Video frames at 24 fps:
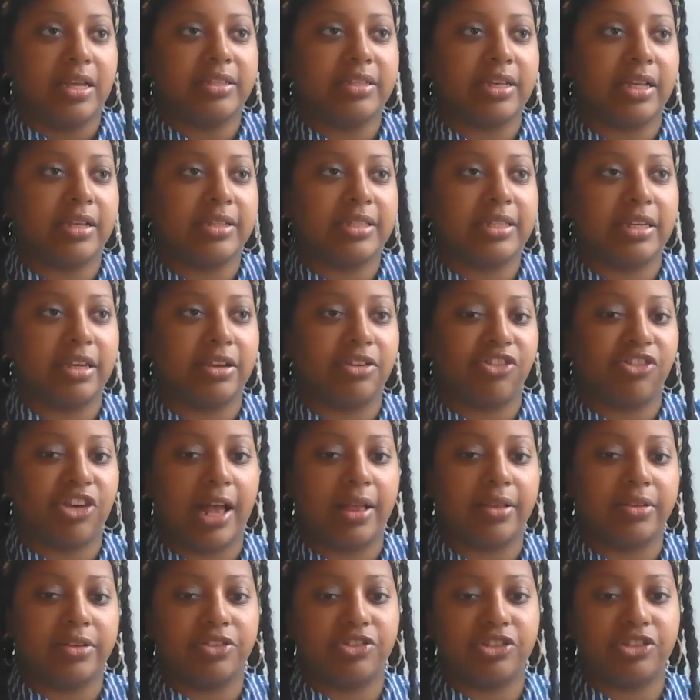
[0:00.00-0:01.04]
Tell us any
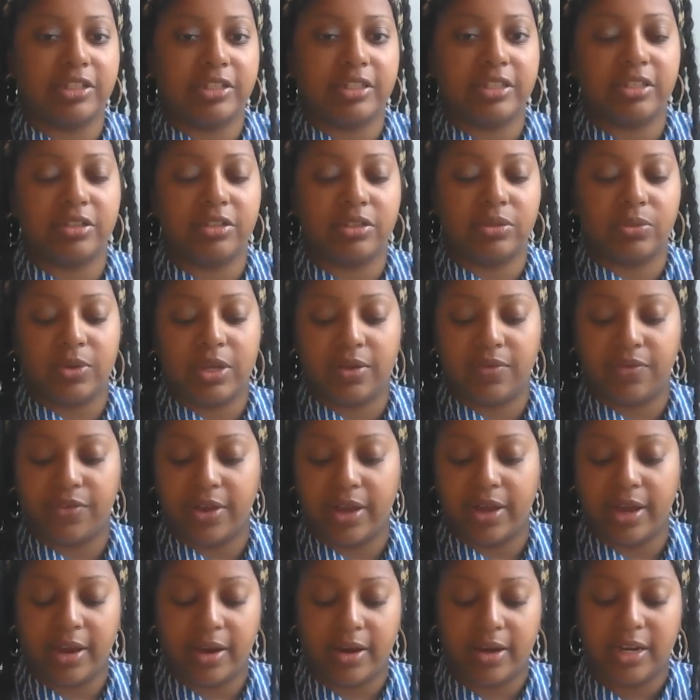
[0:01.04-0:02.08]
challenges this week for
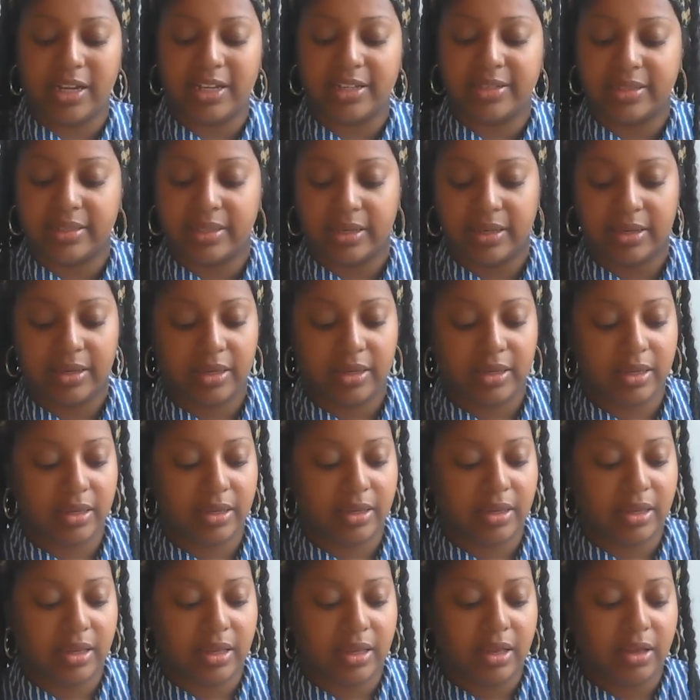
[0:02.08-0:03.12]
Aries.
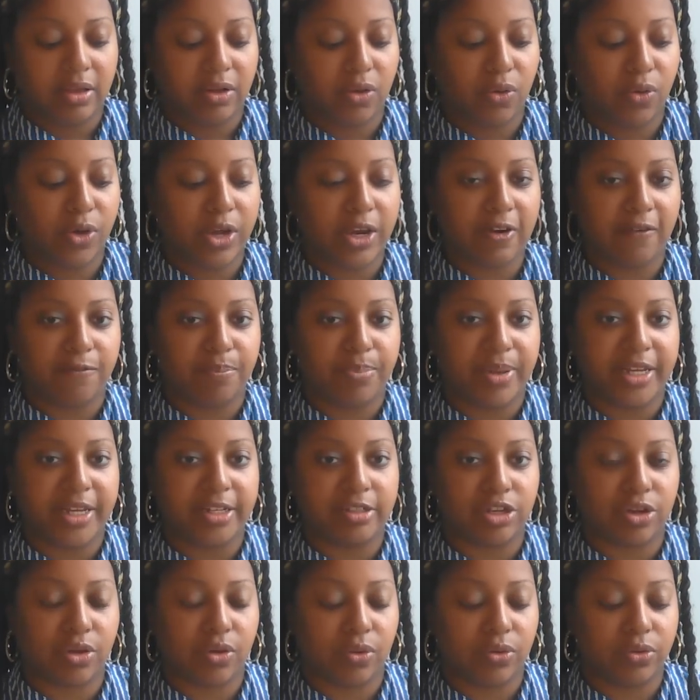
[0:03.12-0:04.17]
Queen of
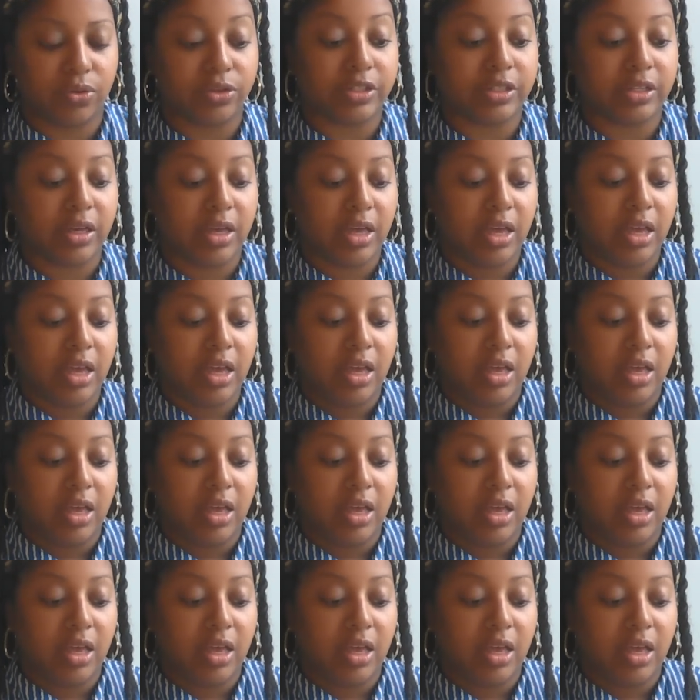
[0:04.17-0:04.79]
Pentacles.